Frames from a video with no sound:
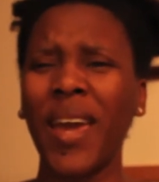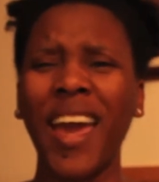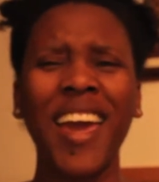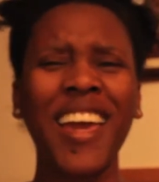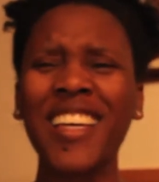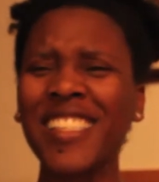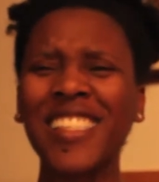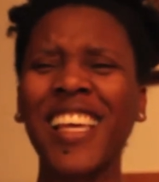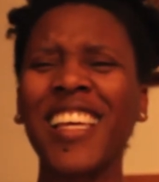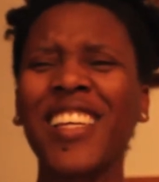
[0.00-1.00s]
Okay,
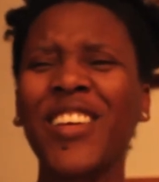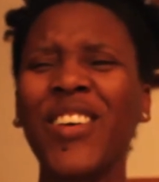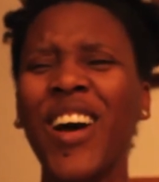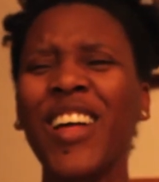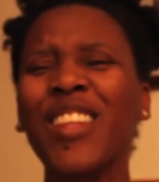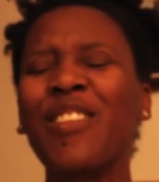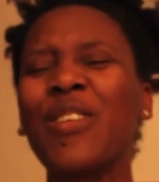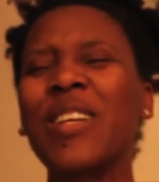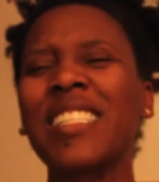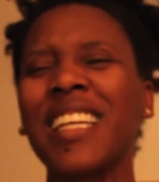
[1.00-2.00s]
see you on
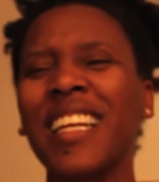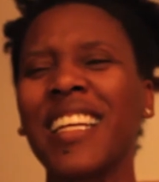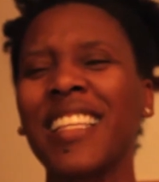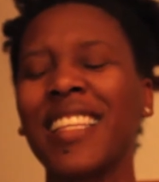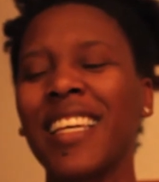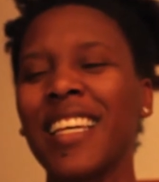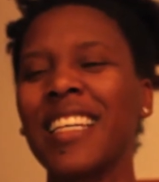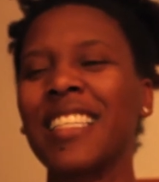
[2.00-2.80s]
the 14th.